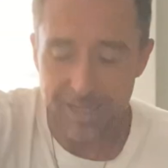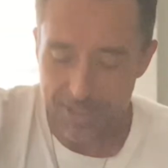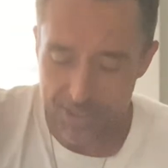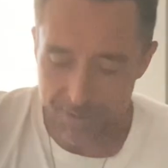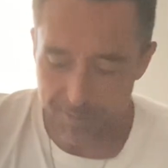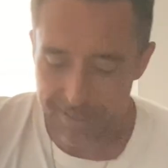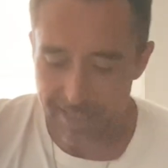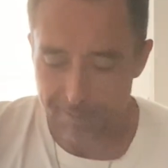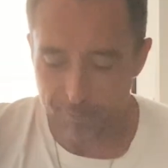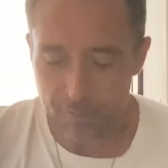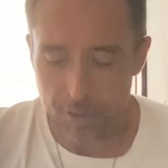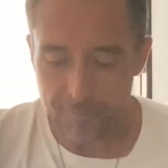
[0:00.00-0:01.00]
So it's like
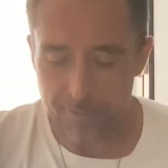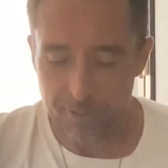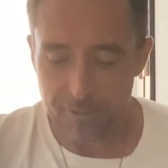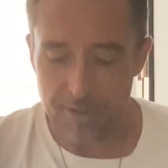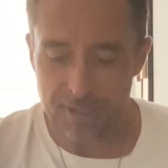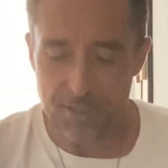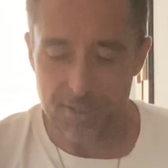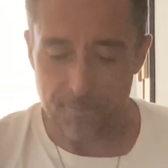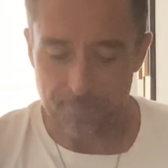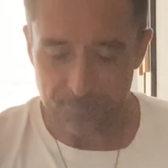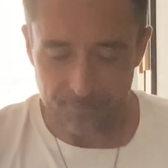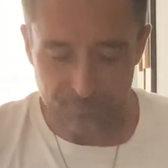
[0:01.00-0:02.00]
we've gone through
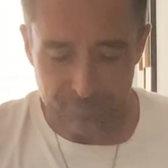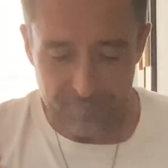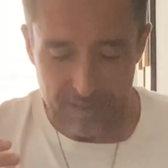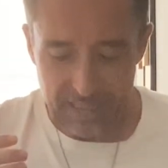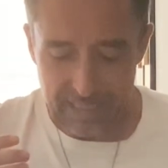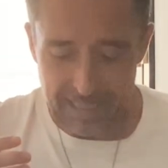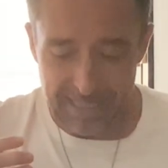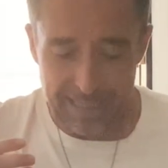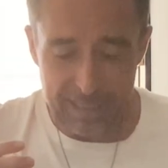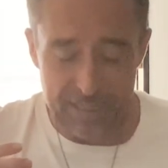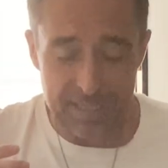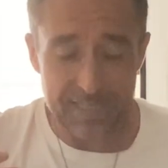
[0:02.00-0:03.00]
this
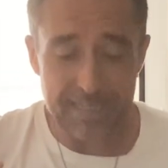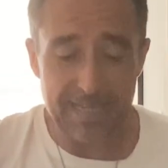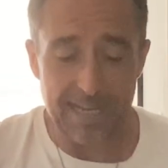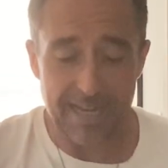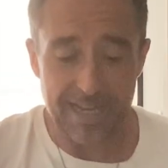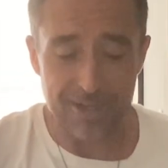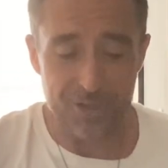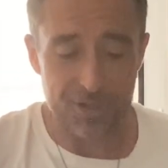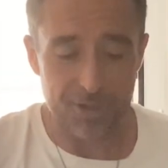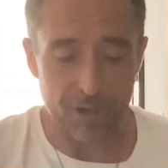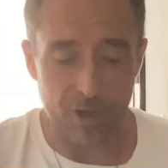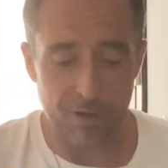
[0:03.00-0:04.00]

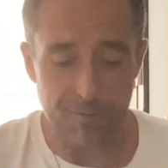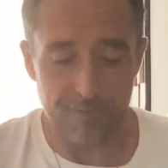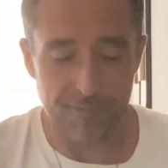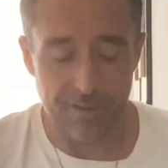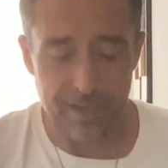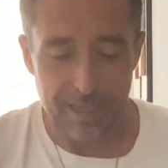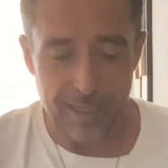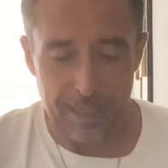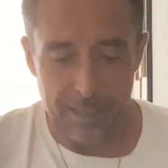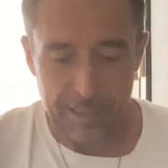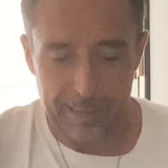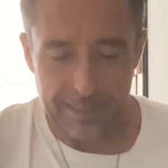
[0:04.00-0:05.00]
stage of
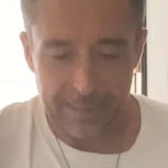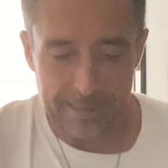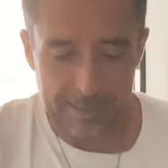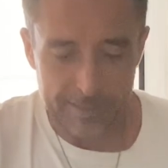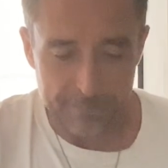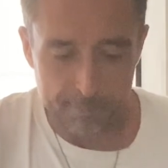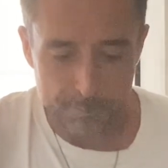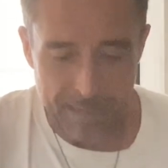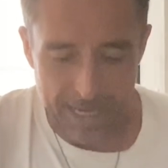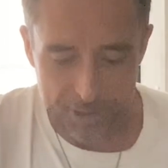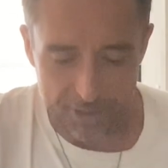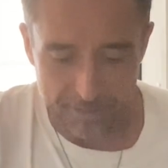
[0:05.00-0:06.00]

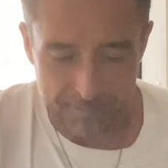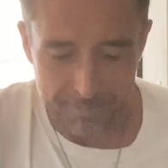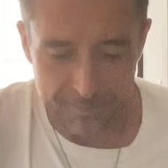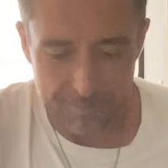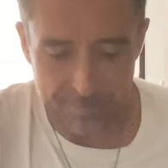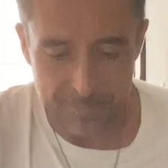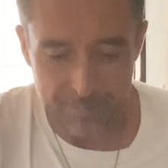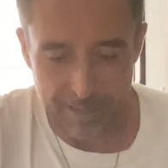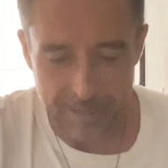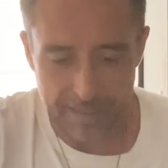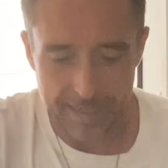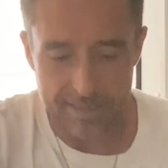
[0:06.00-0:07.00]
passion,
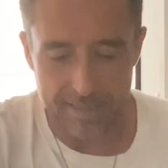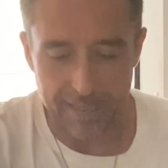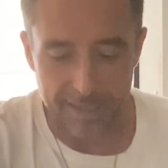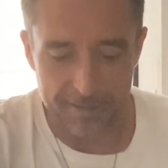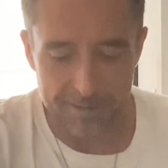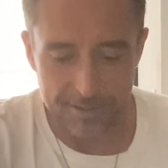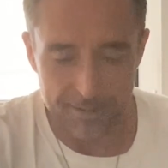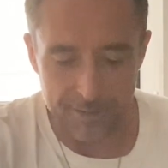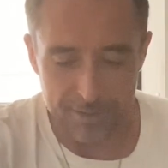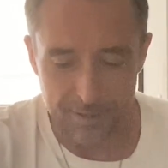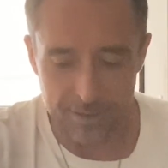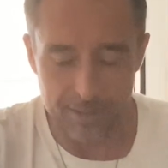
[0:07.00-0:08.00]
intellect,
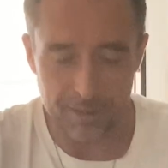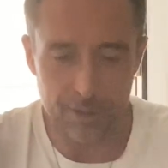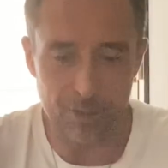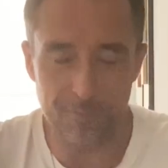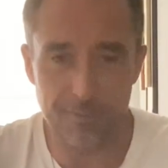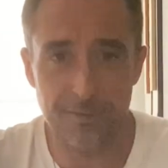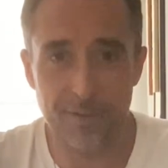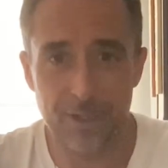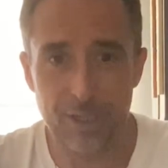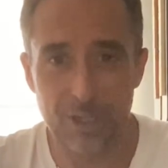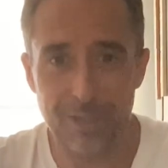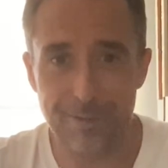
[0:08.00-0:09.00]
love.
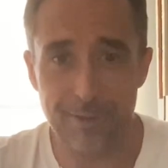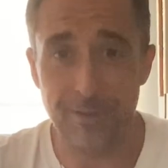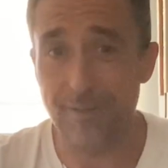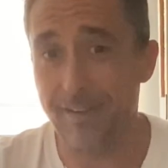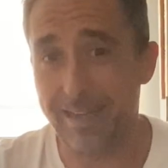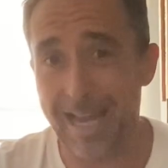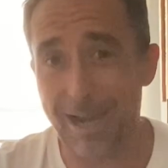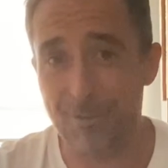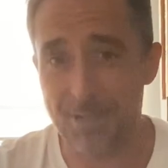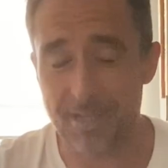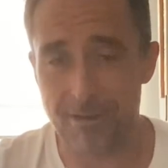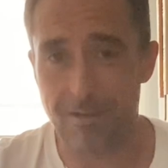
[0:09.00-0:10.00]
The only thing now
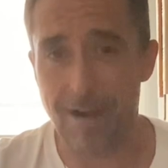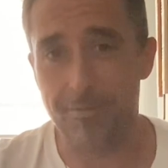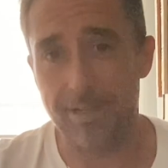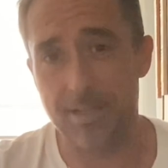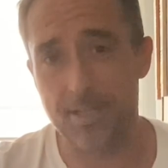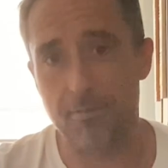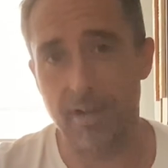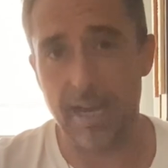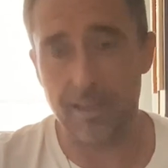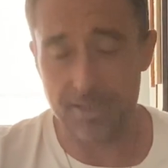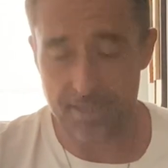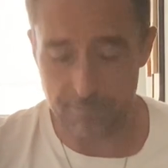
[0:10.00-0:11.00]
is to ground it into
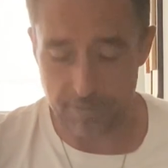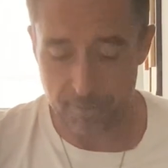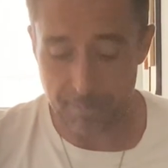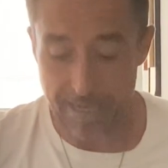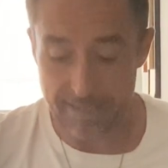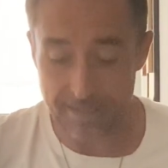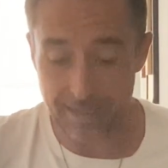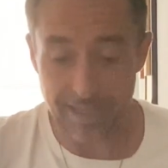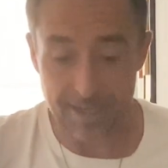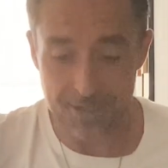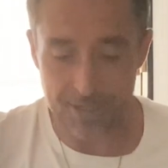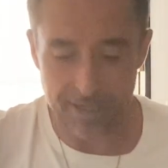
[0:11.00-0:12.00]
reality with a pentacle
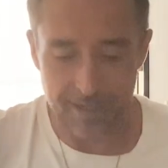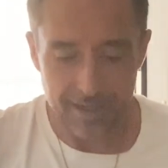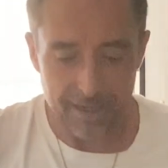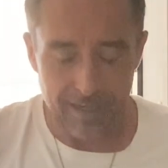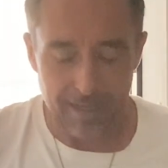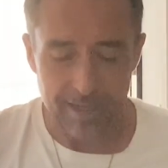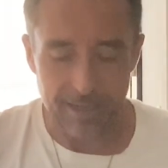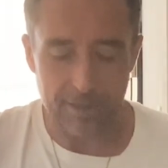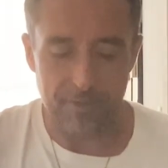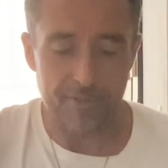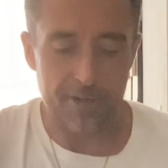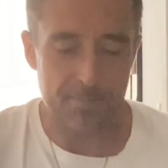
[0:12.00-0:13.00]
energy. And
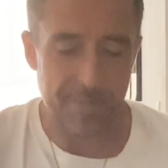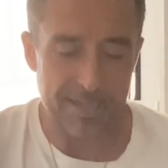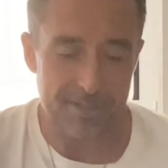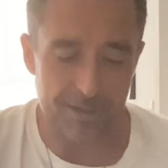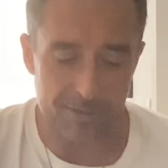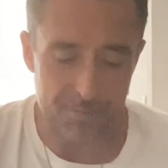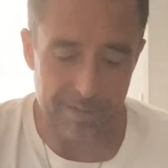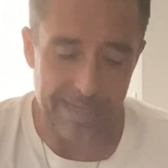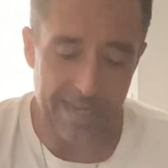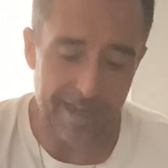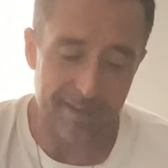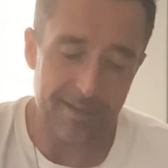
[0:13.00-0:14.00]
the first pentacles we
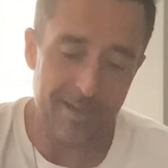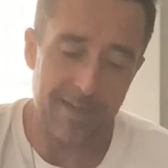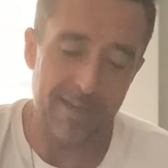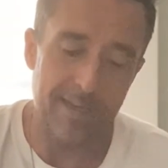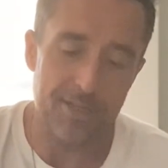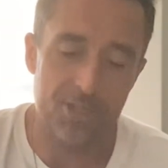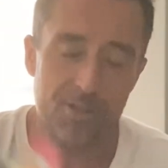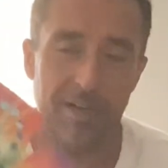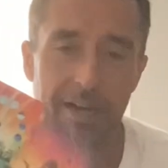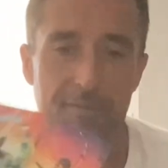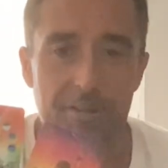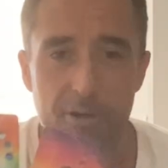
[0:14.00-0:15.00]
get is straight
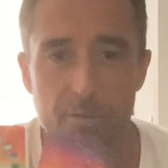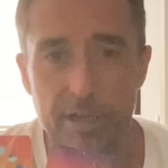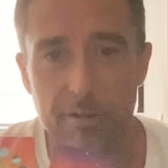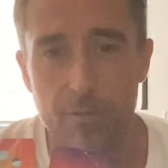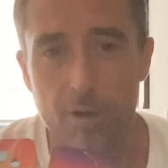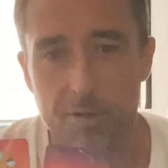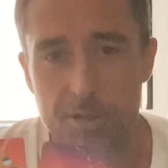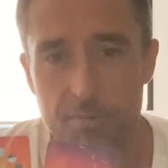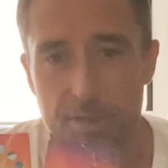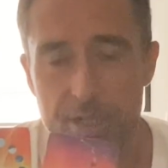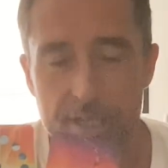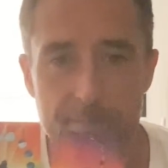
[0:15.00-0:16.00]
after the Queen of Wands,
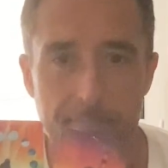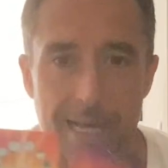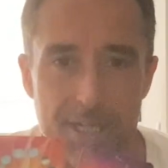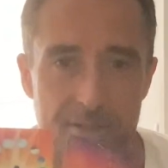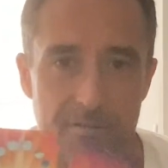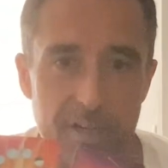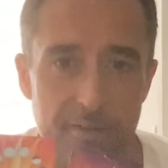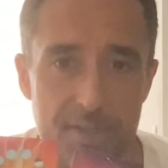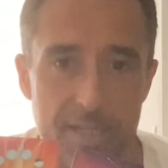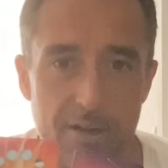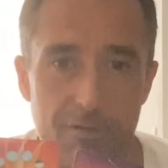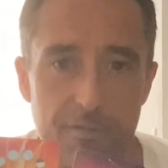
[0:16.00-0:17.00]
which is mastery of
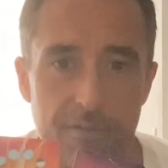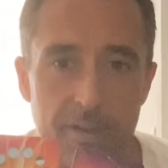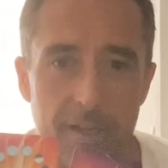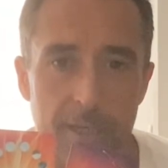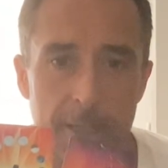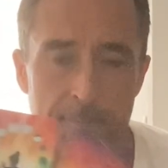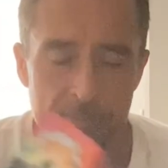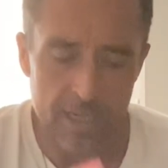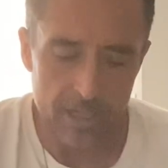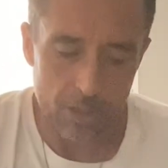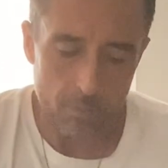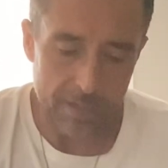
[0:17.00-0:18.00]
self.
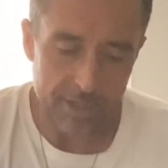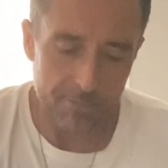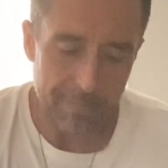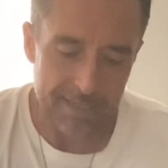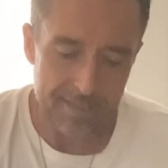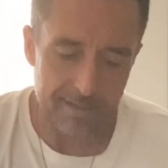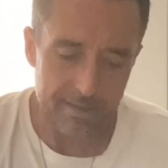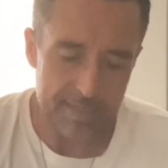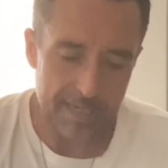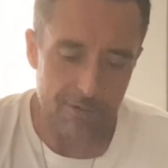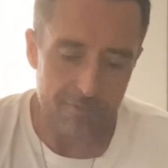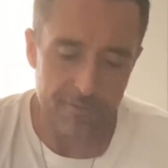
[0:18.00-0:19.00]
When you master the
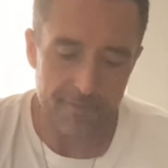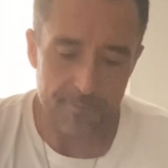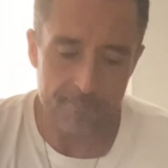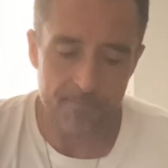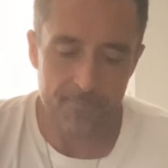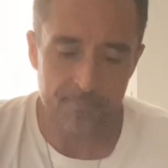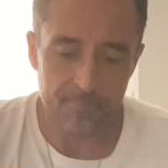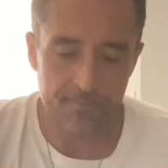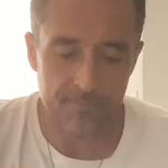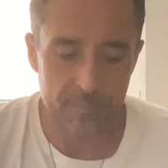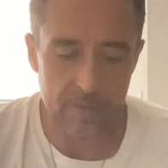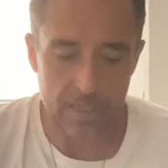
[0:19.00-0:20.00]
self,
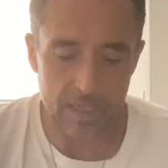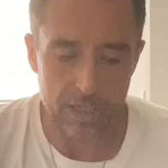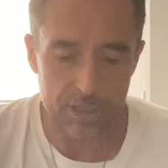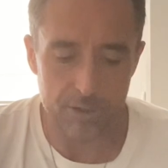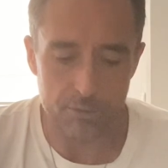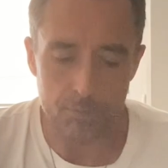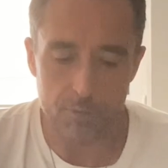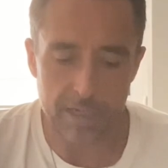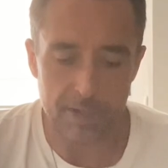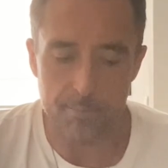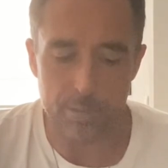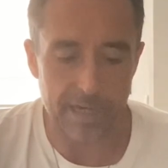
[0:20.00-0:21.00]
you
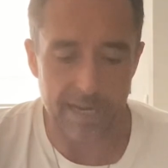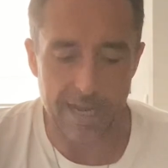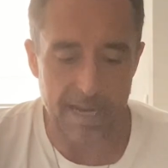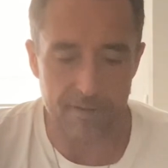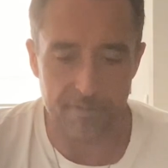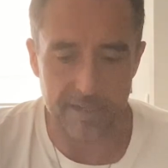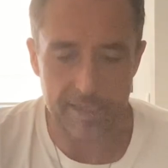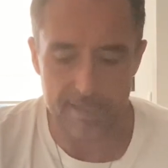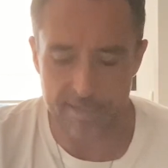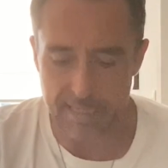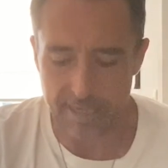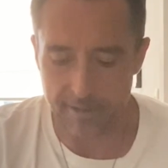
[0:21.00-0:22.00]
can bring in anything you
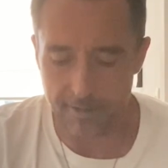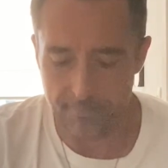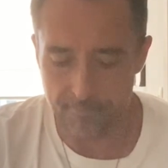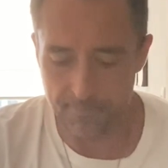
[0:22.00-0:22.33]
desire.